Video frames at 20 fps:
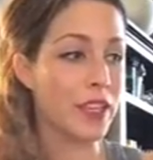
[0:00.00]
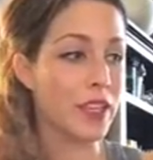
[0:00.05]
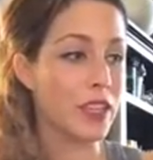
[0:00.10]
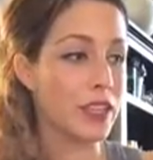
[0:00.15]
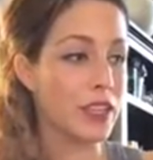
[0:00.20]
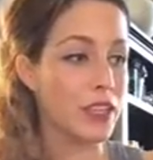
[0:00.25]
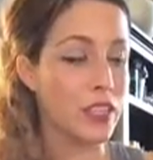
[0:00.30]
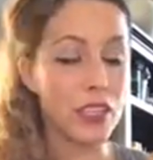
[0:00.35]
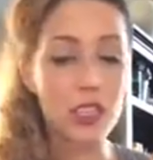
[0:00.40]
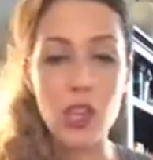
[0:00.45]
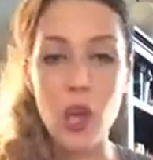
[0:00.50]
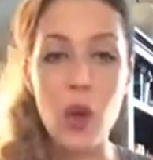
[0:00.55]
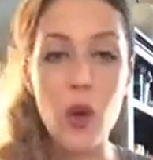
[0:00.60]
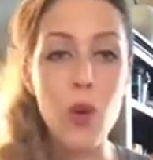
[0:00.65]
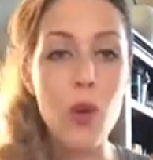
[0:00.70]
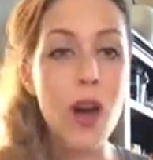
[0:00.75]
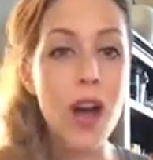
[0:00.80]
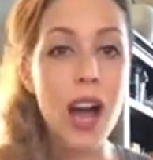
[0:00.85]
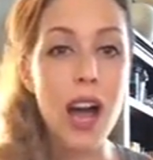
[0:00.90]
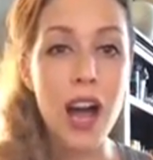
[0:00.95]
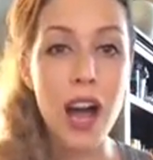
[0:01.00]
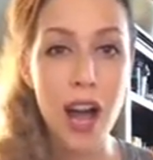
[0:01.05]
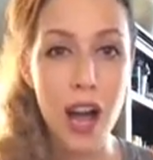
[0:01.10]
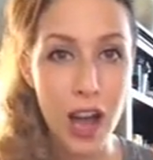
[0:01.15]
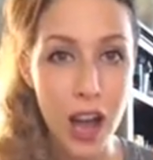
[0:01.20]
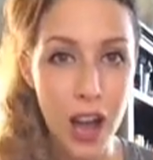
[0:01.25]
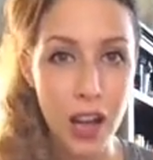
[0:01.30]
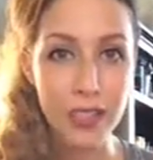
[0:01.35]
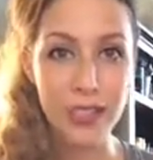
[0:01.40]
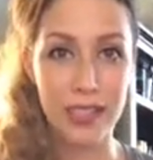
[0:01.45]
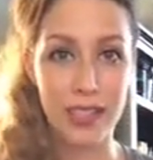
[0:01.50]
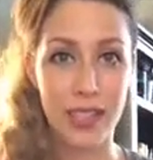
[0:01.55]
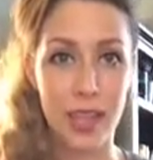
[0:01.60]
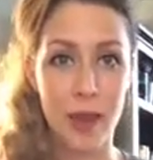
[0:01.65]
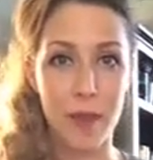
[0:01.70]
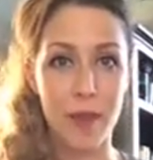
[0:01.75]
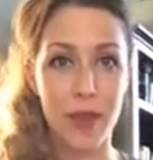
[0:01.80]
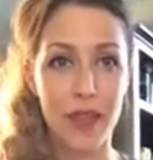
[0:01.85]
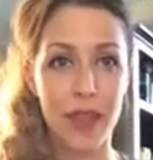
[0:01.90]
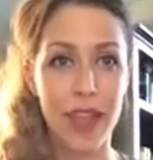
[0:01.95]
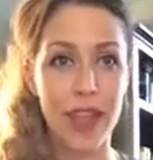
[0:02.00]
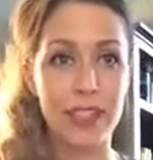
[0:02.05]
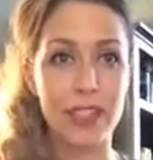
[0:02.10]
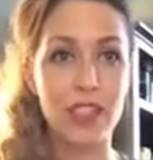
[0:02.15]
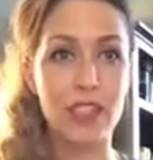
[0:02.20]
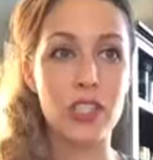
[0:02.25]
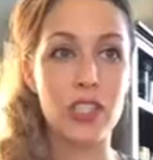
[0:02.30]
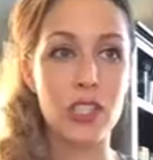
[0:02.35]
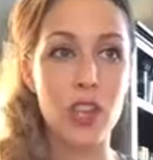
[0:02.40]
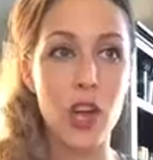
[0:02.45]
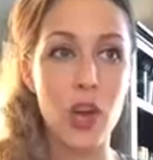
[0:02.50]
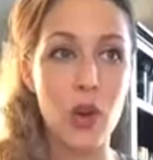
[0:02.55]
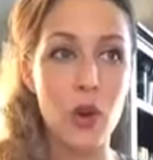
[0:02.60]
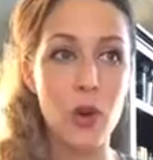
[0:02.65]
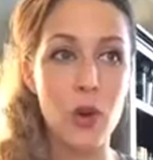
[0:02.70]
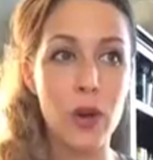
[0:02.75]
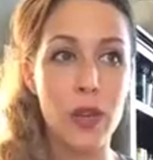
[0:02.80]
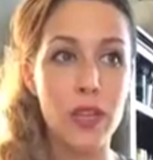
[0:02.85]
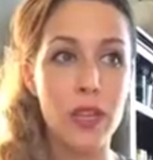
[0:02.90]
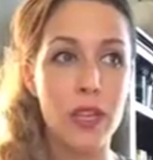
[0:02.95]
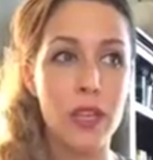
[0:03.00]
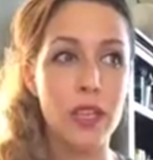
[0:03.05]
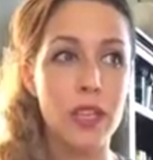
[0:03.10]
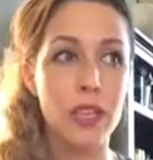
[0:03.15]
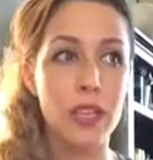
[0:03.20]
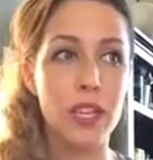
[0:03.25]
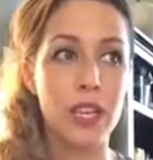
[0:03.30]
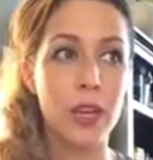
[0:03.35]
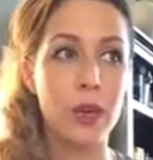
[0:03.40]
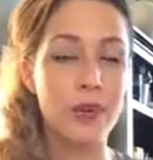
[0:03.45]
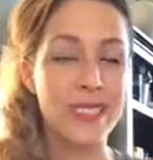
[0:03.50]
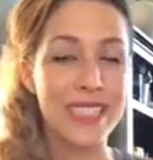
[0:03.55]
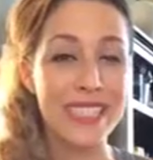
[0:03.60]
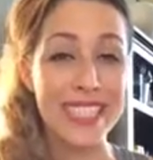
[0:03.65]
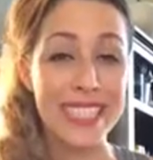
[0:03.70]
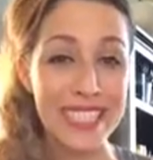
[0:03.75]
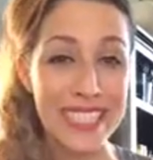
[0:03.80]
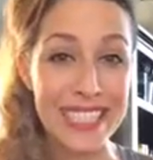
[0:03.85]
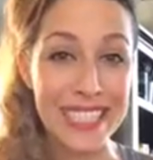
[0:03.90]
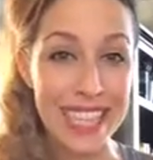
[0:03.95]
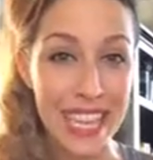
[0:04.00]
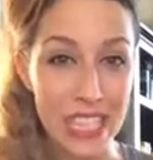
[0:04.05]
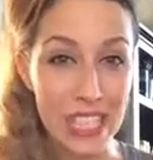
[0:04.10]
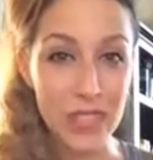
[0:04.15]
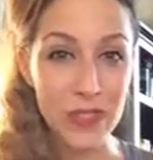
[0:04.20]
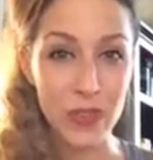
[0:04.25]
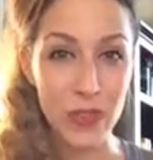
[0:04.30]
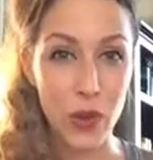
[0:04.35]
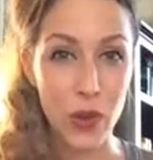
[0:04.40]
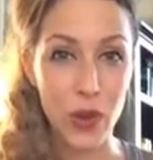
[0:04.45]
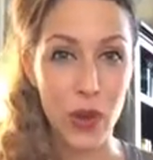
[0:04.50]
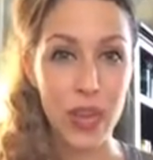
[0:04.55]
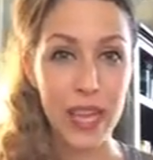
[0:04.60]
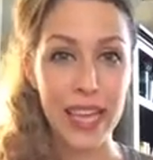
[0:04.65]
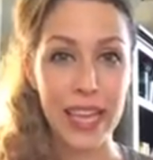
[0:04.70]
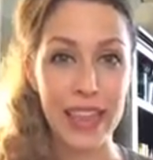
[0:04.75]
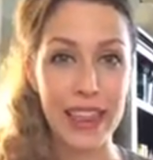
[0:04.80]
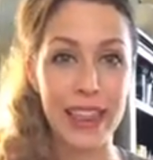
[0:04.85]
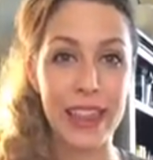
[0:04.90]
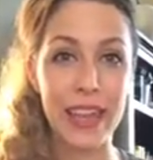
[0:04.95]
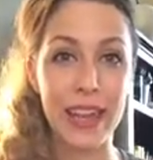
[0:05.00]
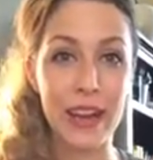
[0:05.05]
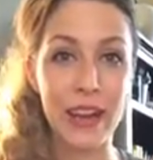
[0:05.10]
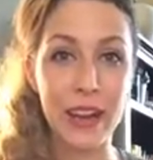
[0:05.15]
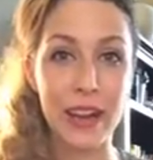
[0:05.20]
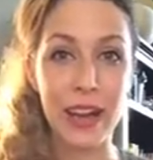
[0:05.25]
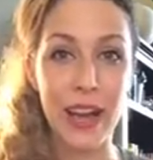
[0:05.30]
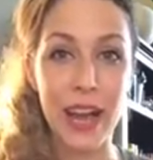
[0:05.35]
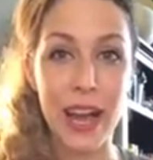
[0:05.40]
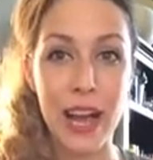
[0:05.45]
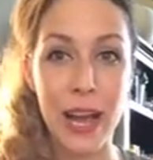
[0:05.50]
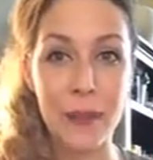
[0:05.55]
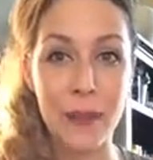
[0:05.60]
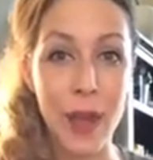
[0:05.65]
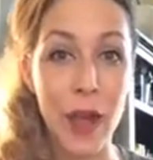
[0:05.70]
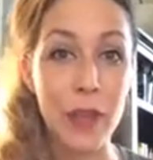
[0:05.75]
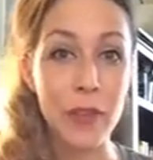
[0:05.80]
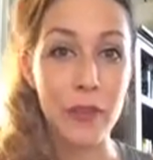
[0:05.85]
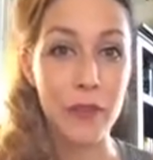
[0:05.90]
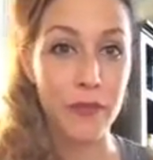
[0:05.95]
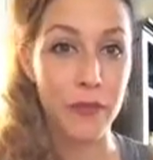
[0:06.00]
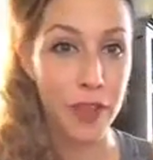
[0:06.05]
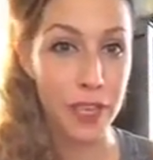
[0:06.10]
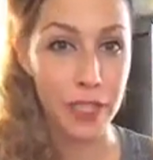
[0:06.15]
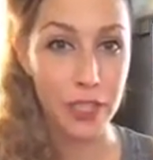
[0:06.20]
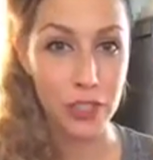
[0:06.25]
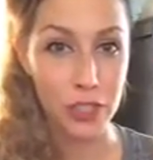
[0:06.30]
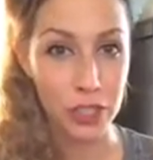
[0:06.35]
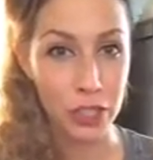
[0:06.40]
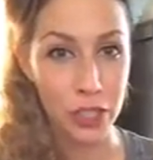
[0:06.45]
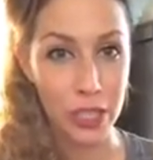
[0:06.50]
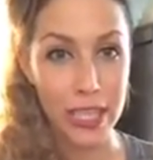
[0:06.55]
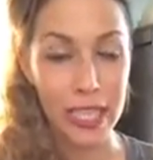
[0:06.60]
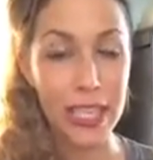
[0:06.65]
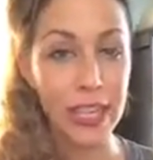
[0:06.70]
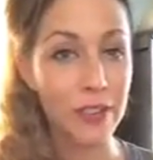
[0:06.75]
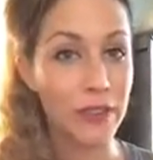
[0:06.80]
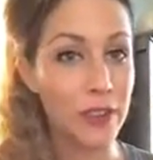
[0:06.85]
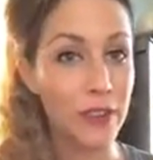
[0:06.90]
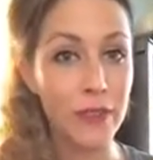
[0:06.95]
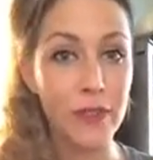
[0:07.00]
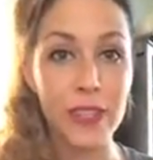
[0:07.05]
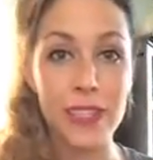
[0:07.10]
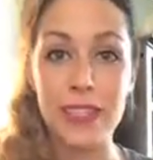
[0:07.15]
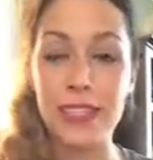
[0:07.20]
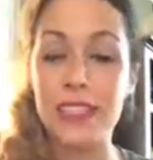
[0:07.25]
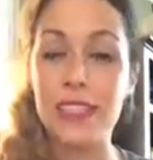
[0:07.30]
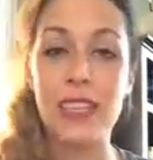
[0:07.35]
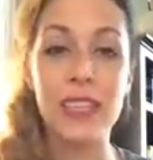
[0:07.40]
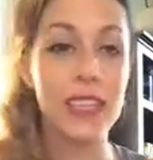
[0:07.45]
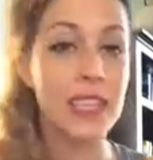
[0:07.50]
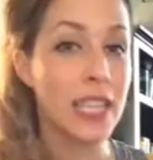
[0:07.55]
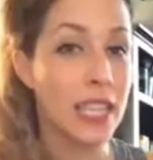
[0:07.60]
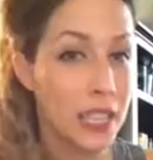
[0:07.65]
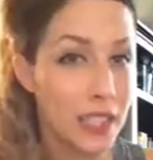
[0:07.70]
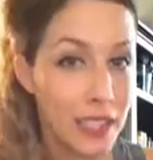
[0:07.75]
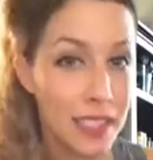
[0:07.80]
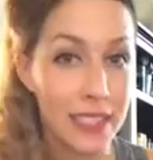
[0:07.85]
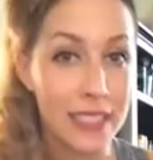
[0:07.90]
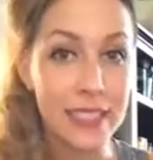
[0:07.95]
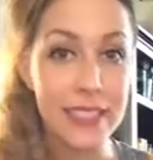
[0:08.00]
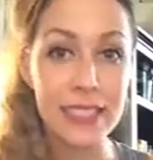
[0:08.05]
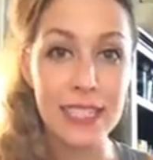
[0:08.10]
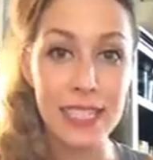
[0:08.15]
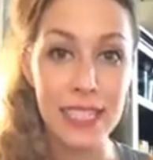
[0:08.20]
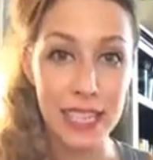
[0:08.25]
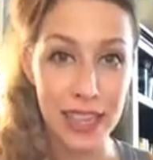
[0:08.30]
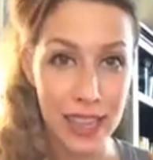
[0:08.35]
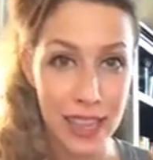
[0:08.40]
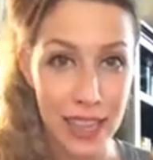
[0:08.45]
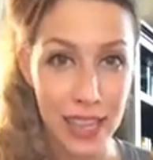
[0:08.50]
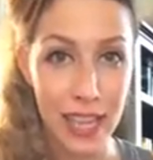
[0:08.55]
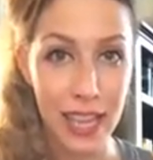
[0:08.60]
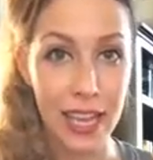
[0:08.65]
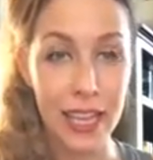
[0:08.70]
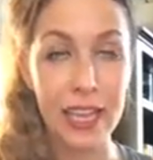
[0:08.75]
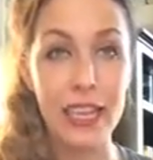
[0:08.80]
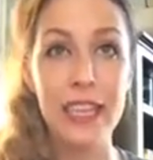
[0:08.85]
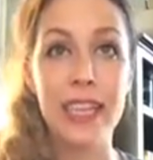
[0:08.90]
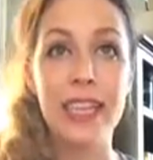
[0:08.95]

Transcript: so awesome and so successful in their health and fitness journey, even if it's the littlest thing.